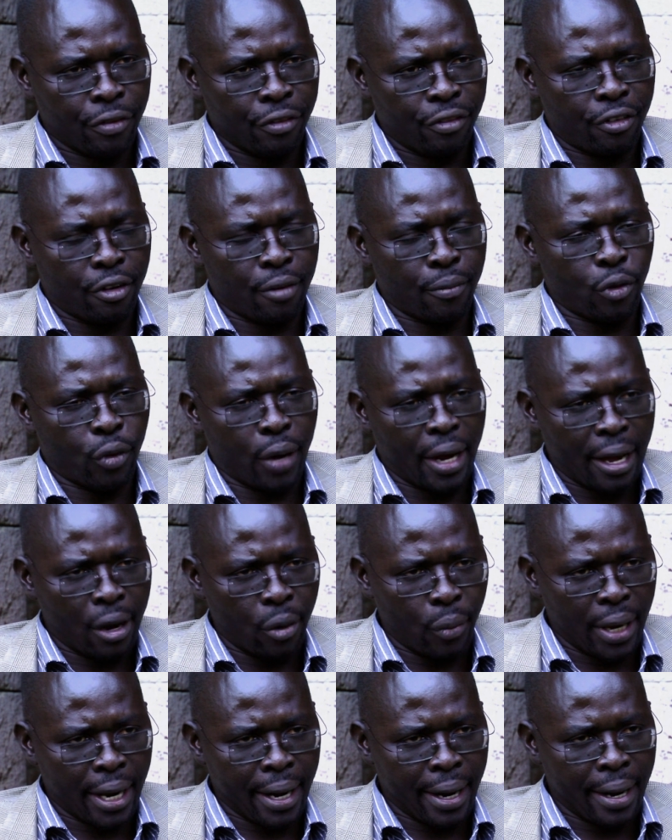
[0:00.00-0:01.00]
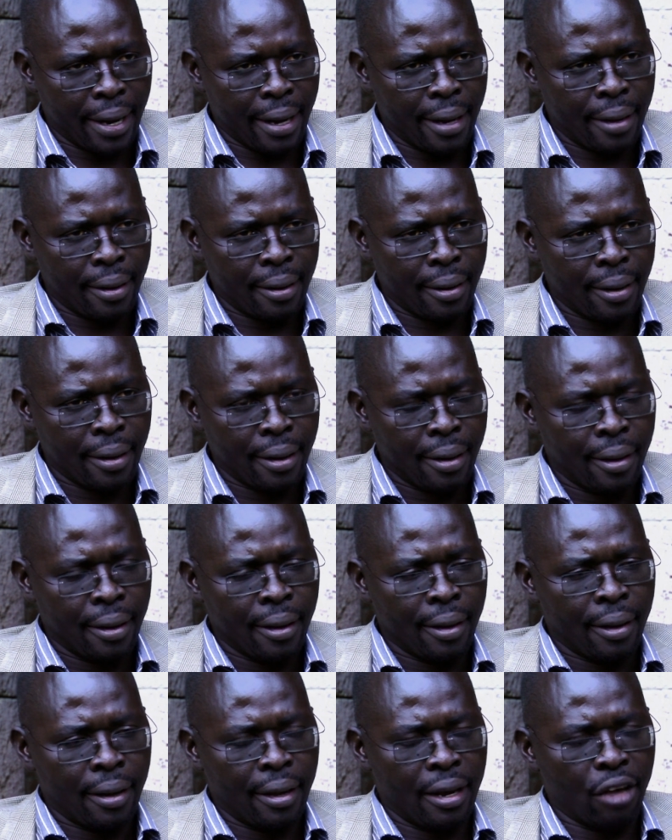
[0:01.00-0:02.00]
from where we are
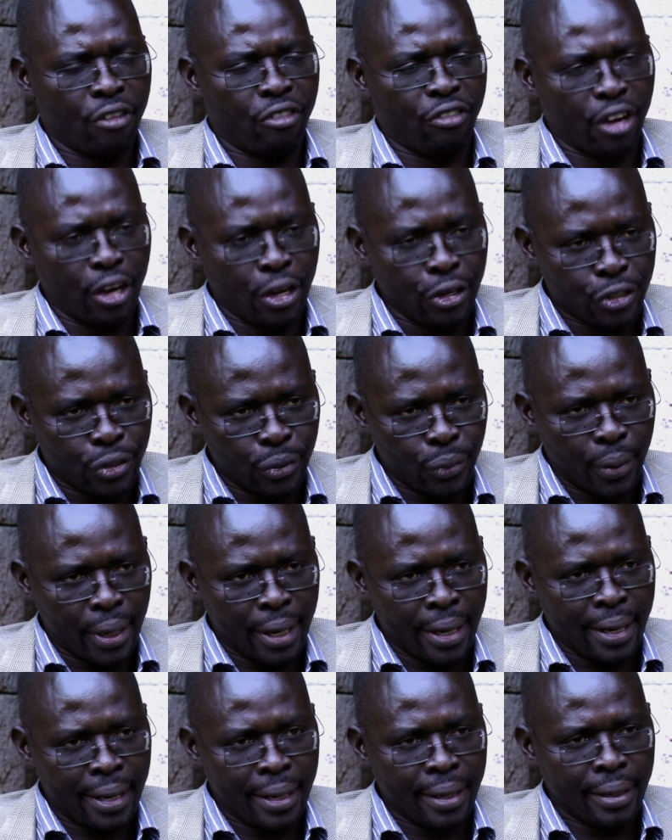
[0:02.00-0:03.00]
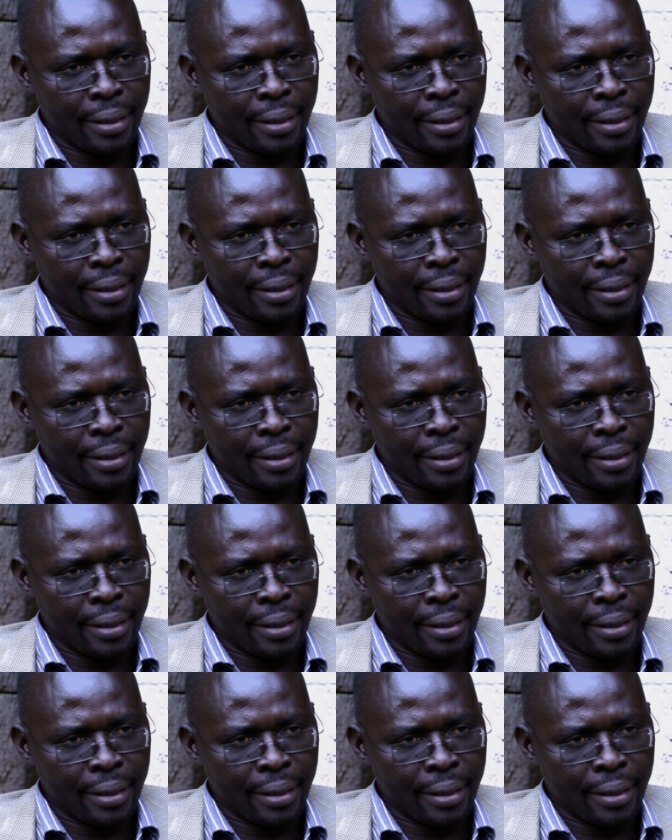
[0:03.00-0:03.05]
in a phased way